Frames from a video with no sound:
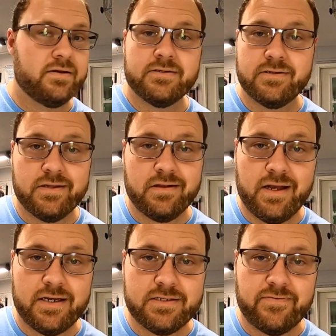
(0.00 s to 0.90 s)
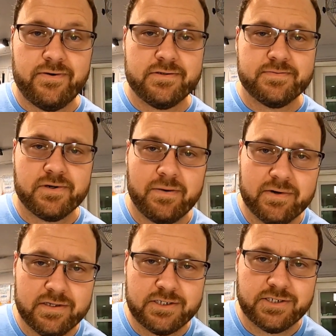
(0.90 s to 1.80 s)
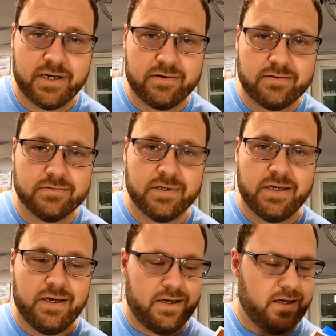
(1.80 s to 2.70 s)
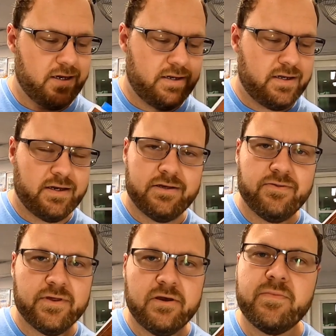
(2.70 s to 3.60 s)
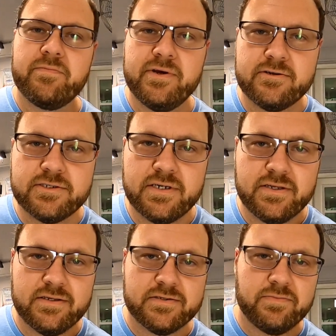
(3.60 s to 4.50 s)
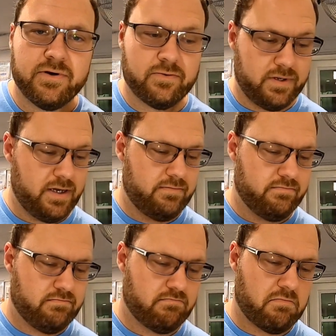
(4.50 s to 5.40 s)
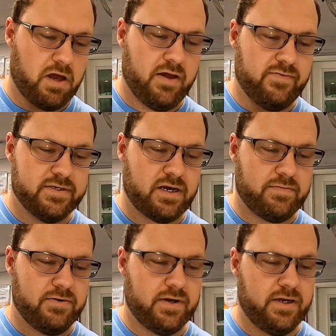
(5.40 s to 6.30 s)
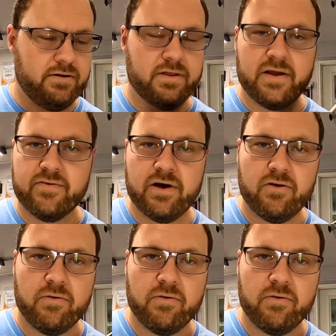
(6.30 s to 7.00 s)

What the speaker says: So then the last, if you're a subscriber to this channel and you think you might be interested in this book, well, hey, I have this copy right here that I've got